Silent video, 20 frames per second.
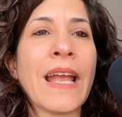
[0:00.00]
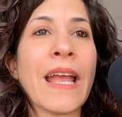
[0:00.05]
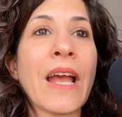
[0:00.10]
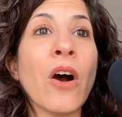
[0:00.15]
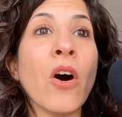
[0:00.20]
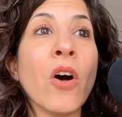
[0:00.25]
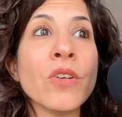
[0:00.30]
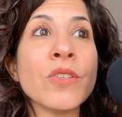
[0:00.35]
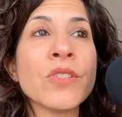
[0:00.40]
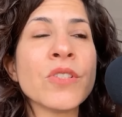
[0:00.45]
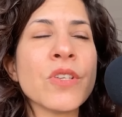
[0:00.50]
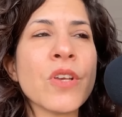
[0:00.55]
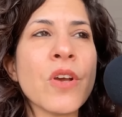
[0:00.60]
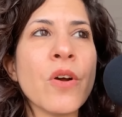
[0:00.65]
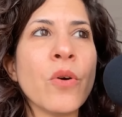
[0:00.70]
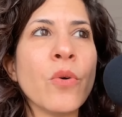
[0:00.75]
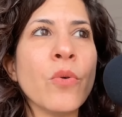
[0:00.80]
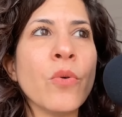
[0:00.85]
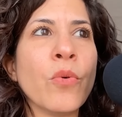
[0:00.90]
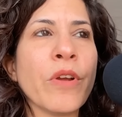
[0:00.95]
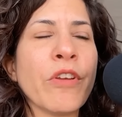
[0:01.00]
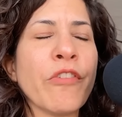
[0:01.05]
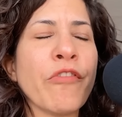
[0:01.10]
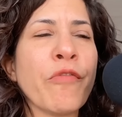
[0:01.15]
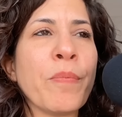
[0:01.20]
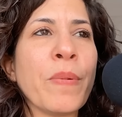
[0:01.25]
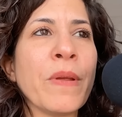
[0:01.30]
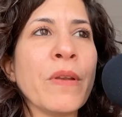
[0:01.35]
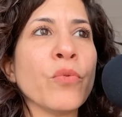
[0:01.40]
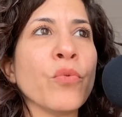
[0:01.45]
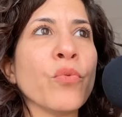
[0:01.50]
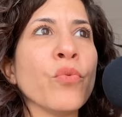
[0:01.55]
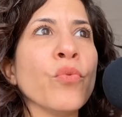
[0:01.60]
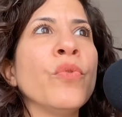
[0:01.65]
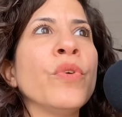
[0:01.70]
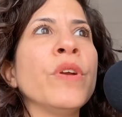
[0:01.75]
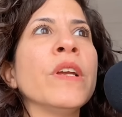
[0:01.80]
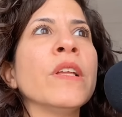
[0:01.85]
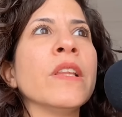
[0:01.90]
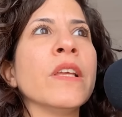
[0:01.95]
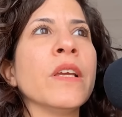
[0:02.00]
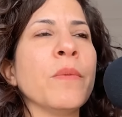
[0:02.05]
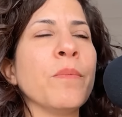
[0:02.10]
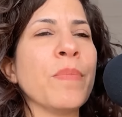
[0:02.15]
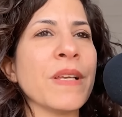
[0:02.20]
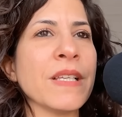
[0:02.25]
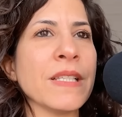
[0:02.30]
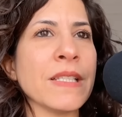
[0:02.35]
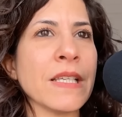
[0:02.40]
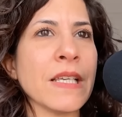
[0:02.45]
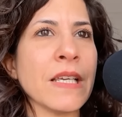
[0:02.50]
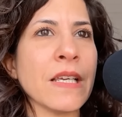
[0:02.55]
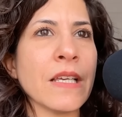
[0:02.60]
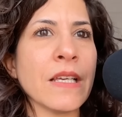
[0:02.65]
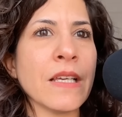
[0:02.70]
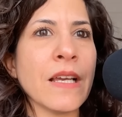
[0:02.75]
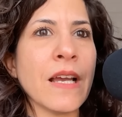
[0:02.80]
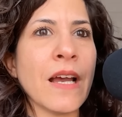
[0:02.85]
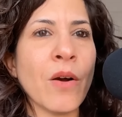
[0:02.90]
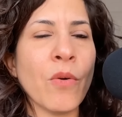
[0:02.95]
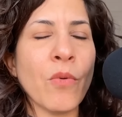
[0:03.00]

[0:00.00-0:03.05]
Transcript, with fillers: Also, we've been really busy at